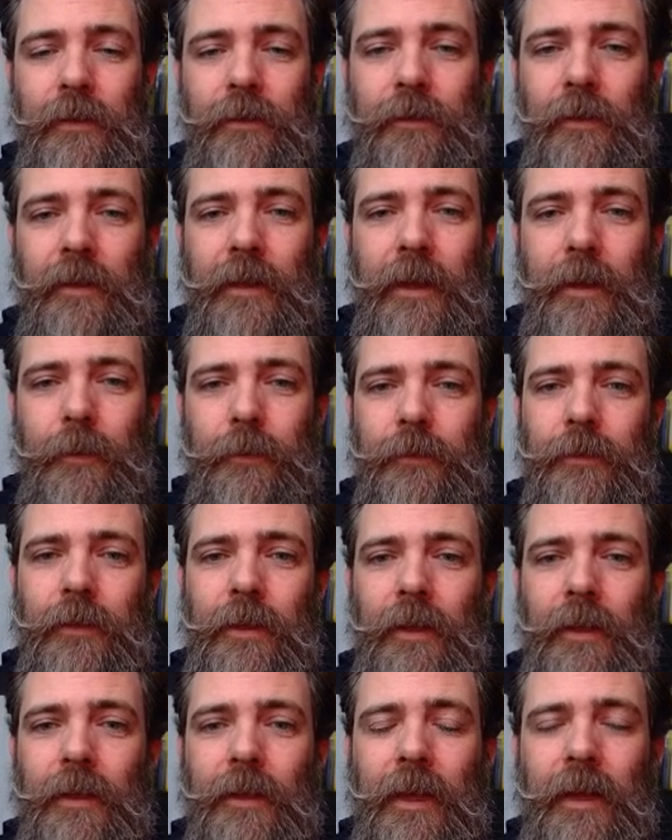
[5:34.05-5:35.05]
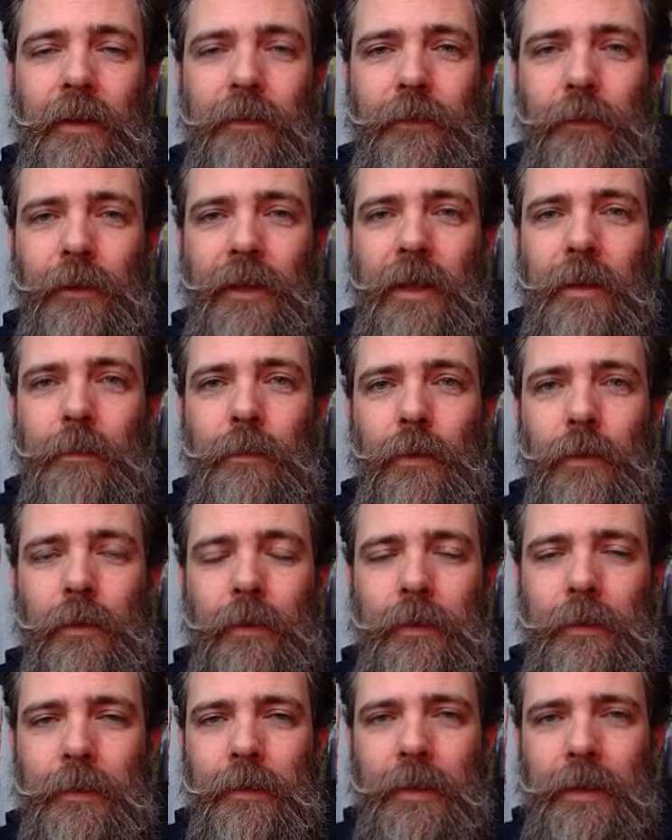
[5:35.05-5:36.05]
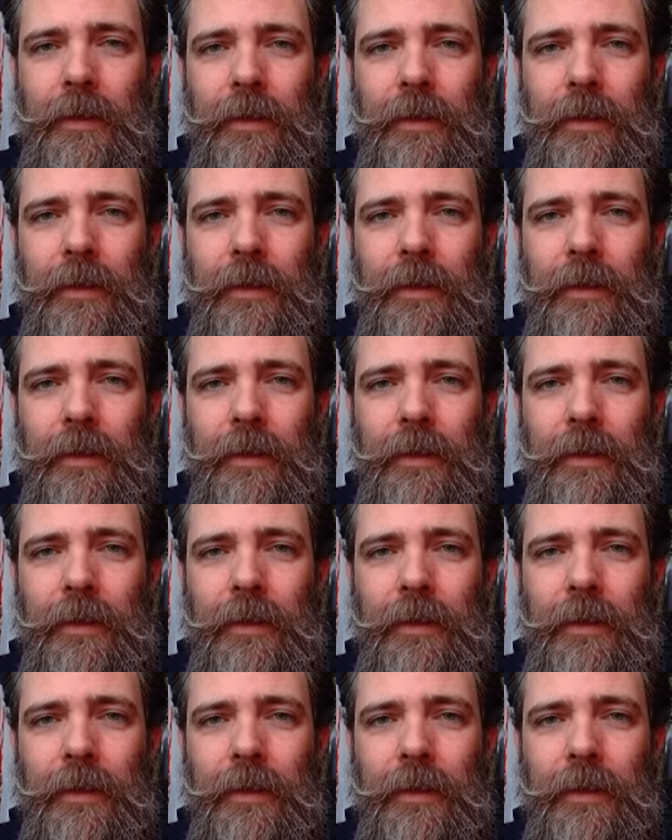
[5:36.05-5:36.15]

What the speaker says: This allows kind of for that more